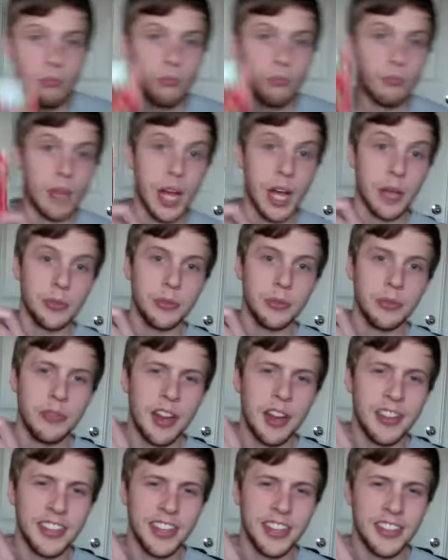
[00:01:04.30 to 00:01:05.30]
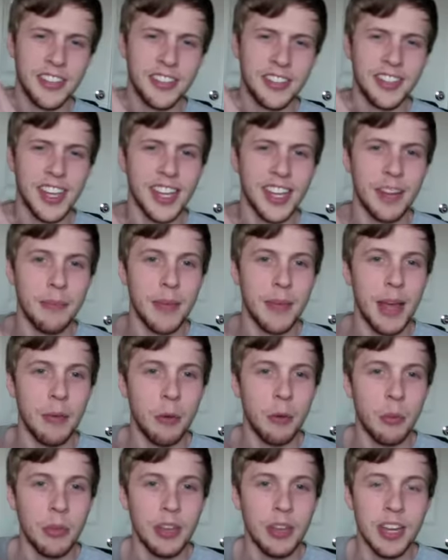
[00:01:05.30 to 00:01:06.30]
Also, finally got the second
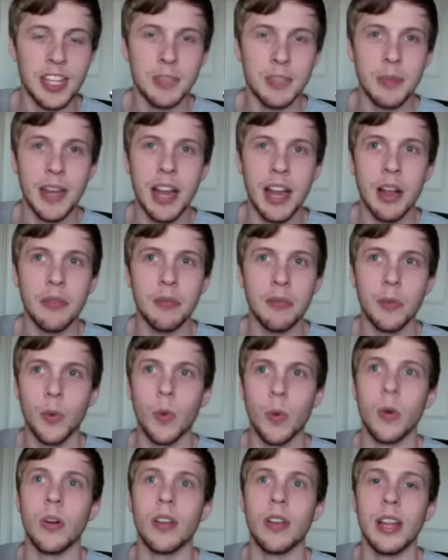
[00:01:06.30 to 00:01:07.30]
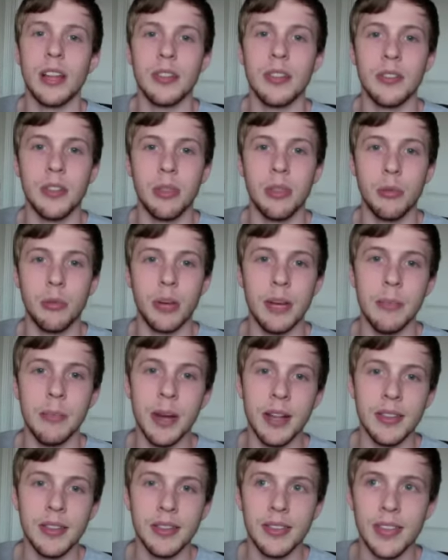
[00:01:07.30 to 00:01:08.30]
Batwoman. It's been out for, like, 3
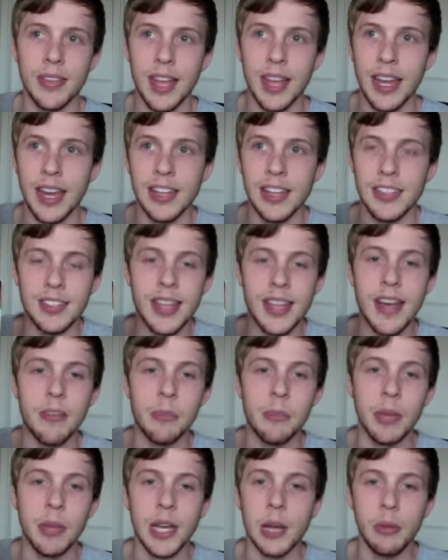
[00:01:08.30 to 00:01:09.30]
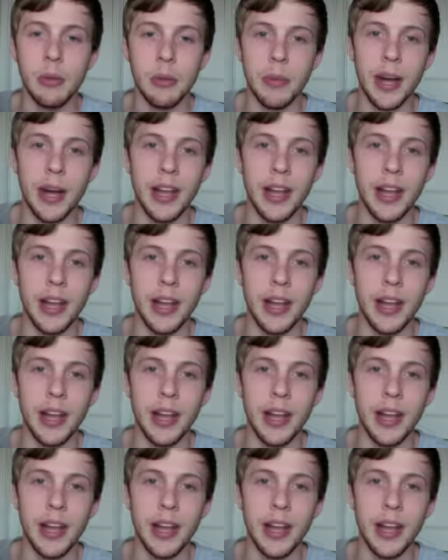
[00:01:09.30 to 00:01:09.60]
months, and I just haven't been able to buy